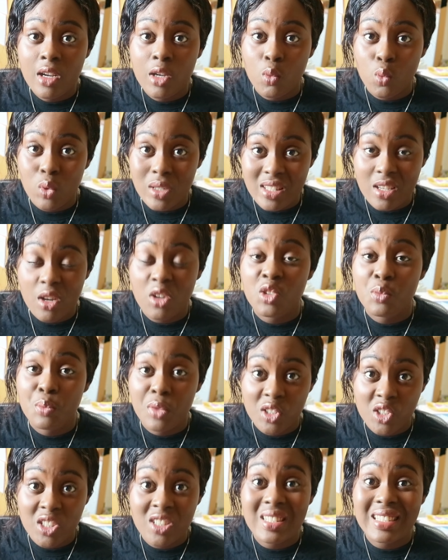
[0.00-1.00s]
we tell the
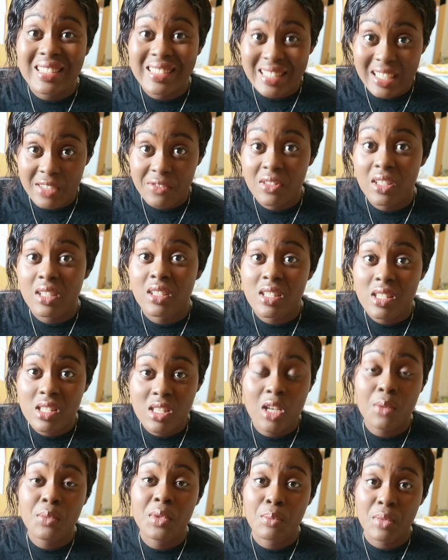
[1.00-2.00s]
patient to definitely
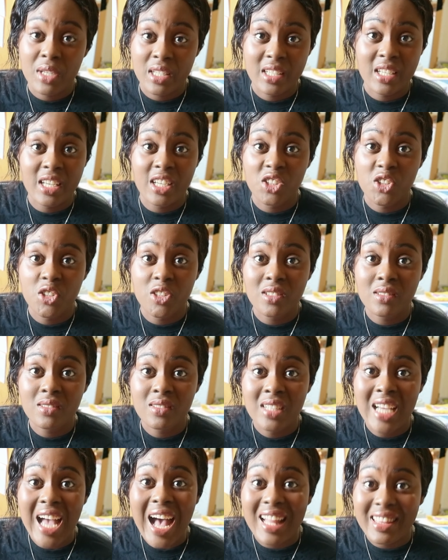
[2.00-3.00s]
stop the medication
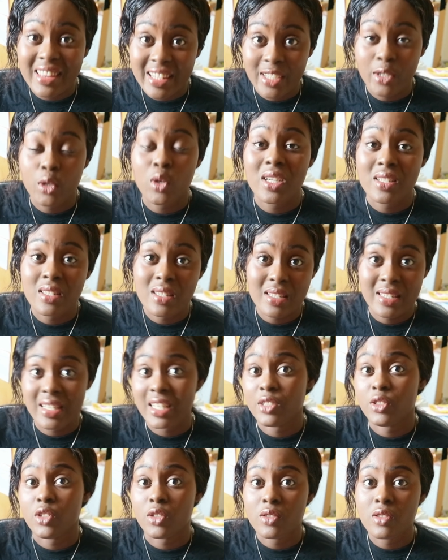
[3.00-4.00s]
and then go and see
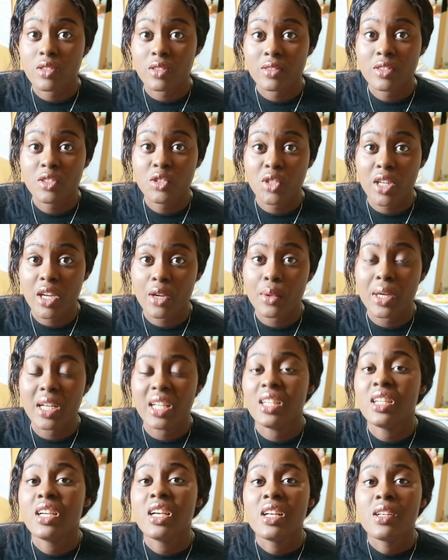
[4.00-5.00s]
their doctor straight away.
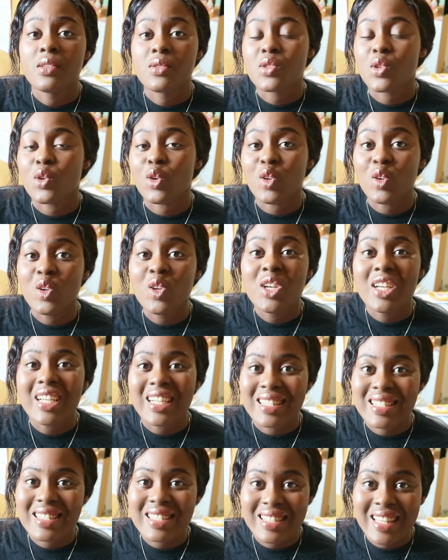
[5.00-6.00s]
So
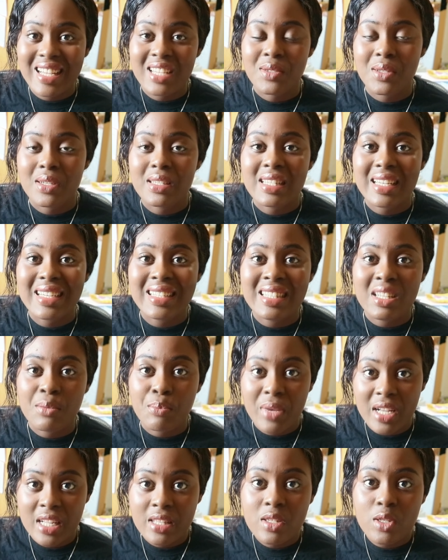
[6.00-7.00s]
that's what I said, it
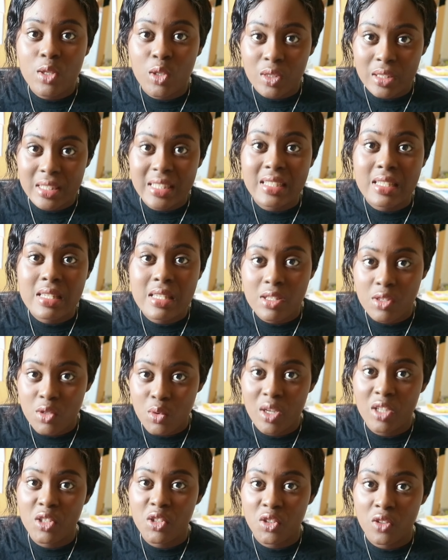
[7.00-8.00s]
depends on the
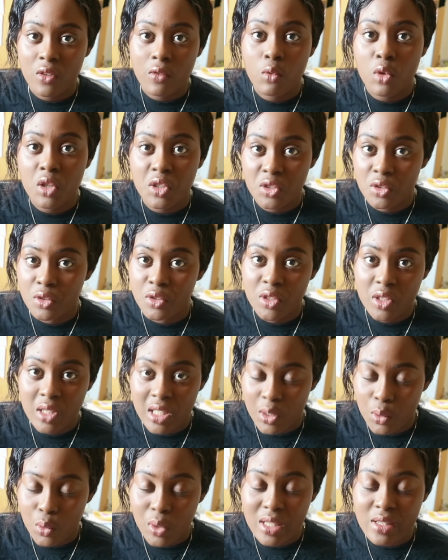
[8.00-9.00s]
situation of what you're
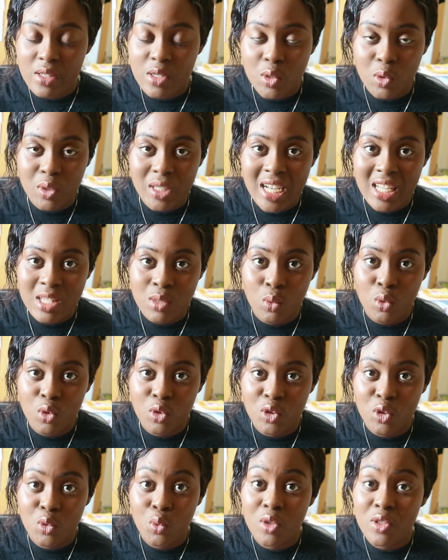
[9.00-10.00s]
dealing with. So that's
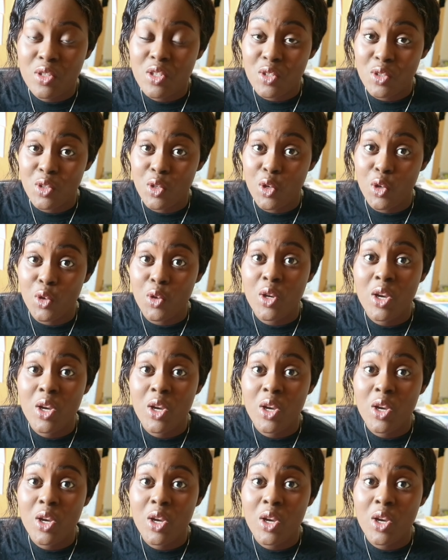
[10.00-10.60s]
what you want to know